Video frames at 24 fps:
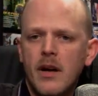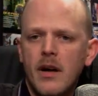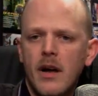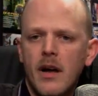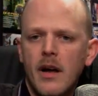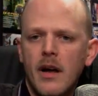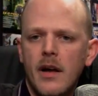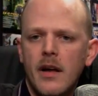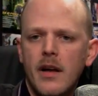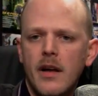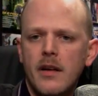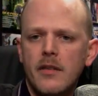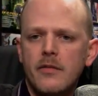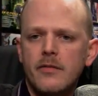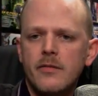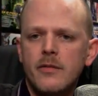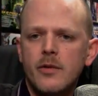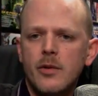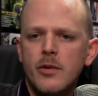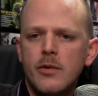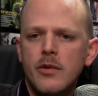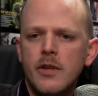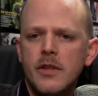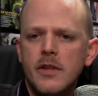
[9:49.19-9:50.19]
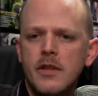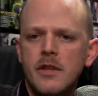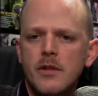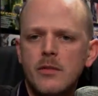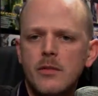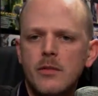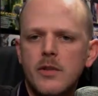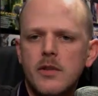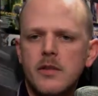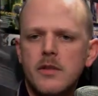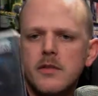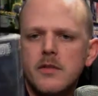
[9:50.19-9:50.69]
I have no idea
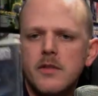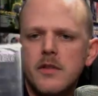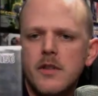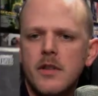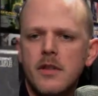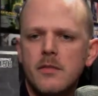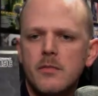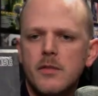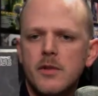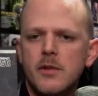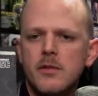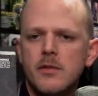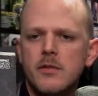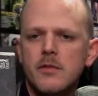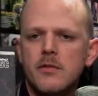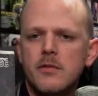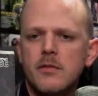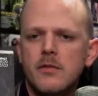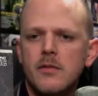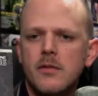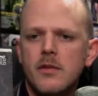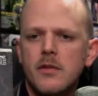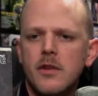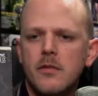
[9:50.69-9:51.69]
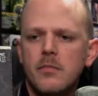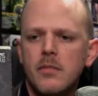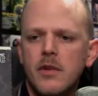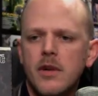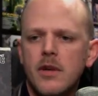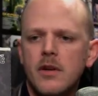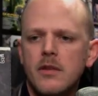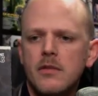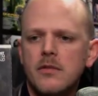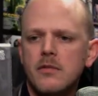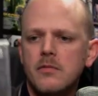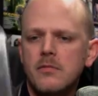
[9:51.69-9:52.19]
what this game is all
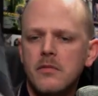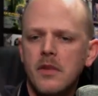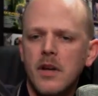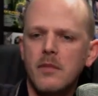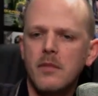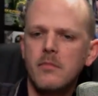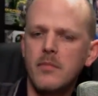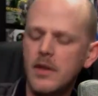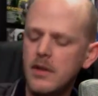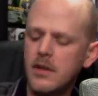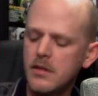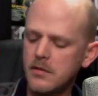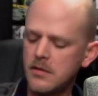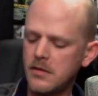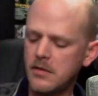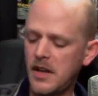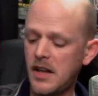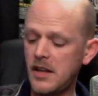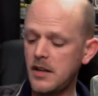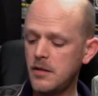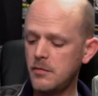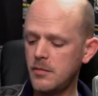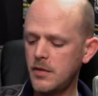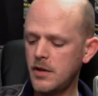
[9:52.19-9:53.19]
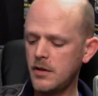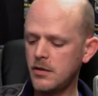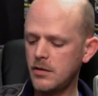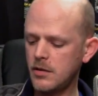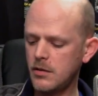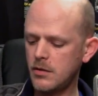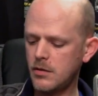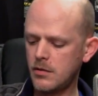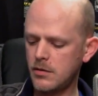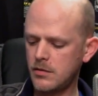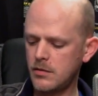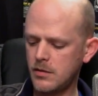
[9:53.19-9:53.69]
about. Can be an
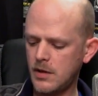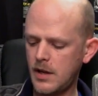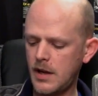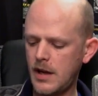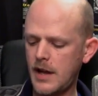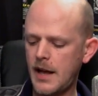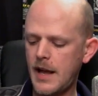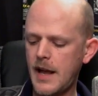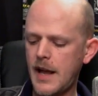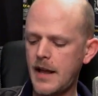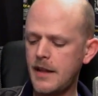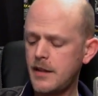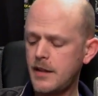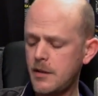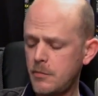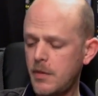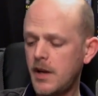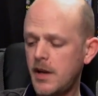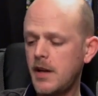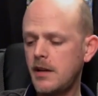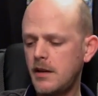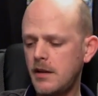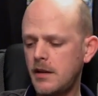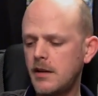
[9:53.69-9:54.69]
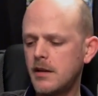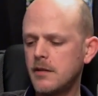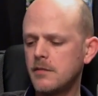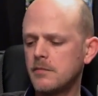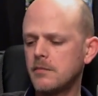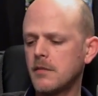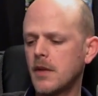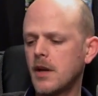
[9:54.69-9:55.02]
anime, yeah.